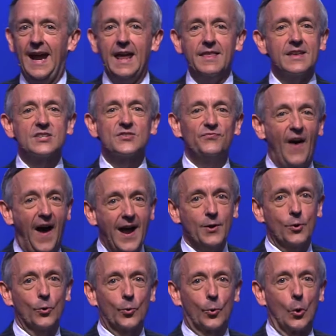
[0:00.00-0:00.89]
And this
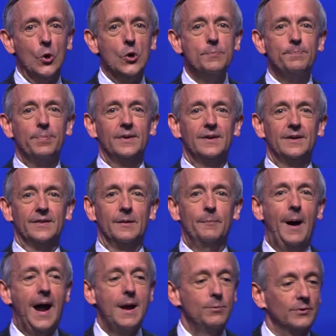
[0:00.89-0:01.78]
final
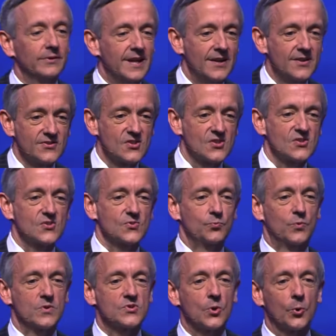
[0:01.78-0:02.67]
group, the Bible tells
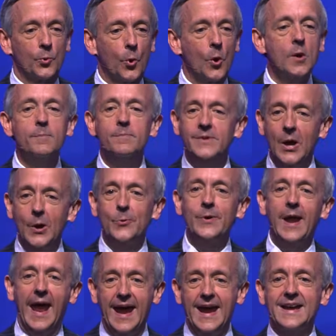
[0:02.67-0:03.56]
us, was a group
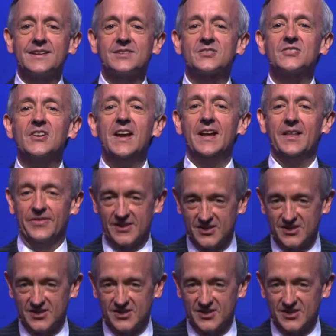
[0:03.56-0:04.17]
known as